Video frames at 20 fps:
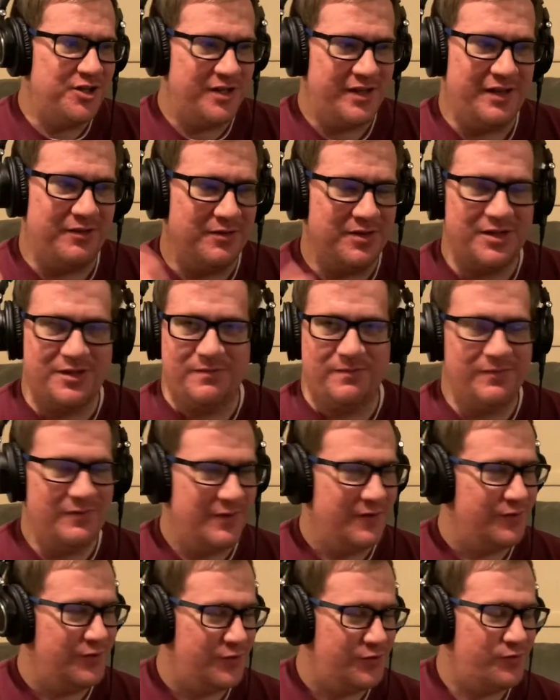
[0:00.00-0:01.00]
That was
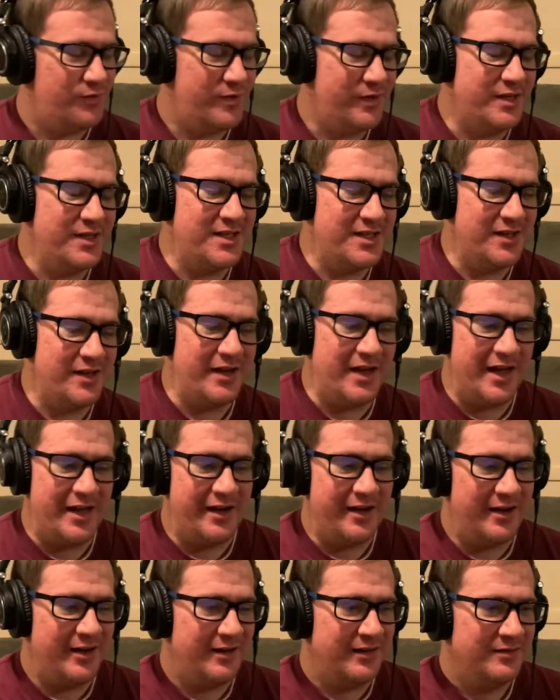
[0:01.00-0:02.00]
really slick
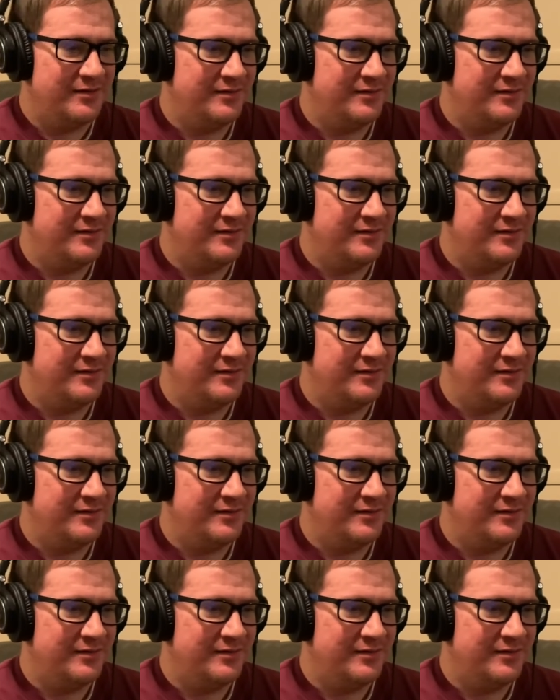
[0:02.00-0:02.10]
editing.